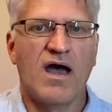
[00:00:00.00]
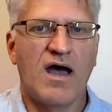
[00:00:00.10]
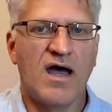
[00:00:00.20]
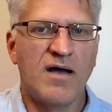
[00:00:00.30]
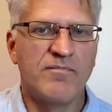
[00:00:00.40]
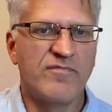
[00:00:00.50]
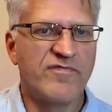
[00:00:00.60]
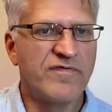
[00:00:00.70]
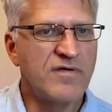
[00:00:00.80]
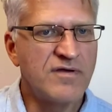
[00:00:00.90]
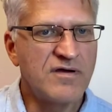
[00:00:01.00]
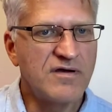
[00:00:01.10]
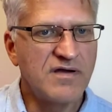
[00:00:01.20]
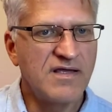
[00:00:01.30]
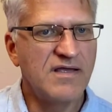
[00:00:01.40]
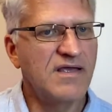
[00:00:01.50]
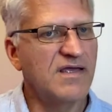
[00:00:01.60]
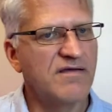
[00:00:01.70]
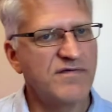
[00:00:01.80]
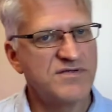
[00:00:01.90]
Further,
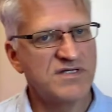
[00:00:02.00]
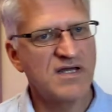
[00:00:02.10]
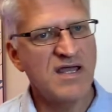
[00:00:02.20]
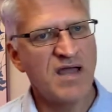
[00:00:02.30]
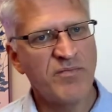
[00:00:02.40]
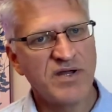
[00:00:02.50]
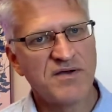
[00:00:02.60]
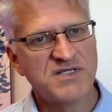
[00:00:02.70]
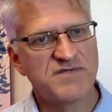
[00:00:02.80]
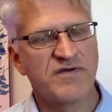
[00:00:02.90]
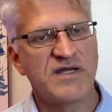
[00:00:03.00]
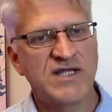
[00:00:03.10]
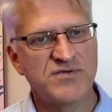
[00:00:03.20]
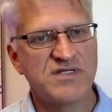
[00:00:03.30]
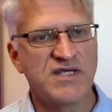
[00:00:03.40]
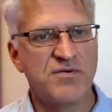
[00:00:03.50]
if you study embryos, it's very interesting.